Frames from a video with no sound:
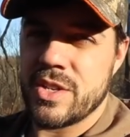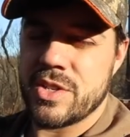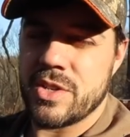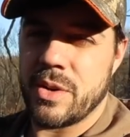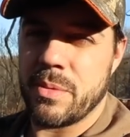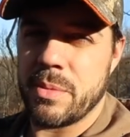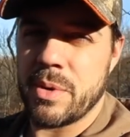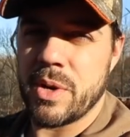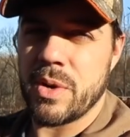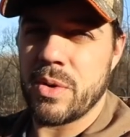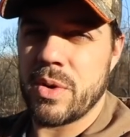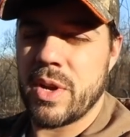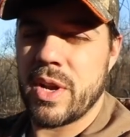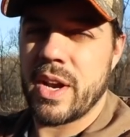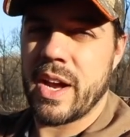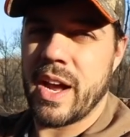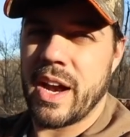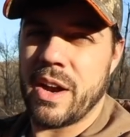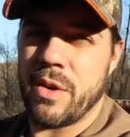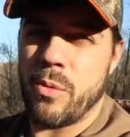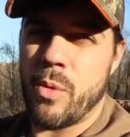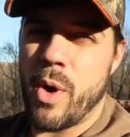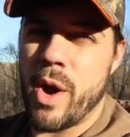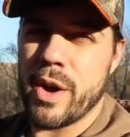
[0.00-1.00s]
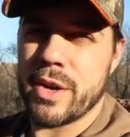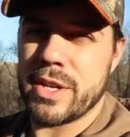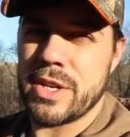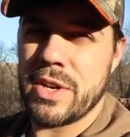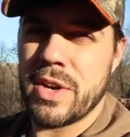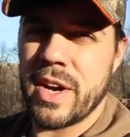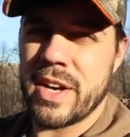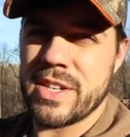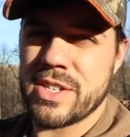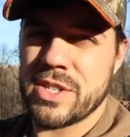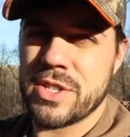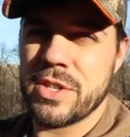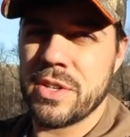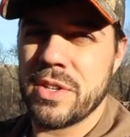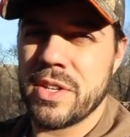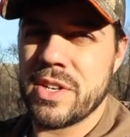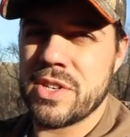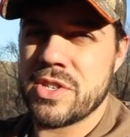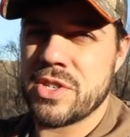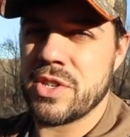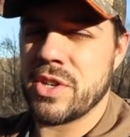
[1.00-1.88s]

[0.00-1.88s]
So I'm going to kind of walk you guys through this,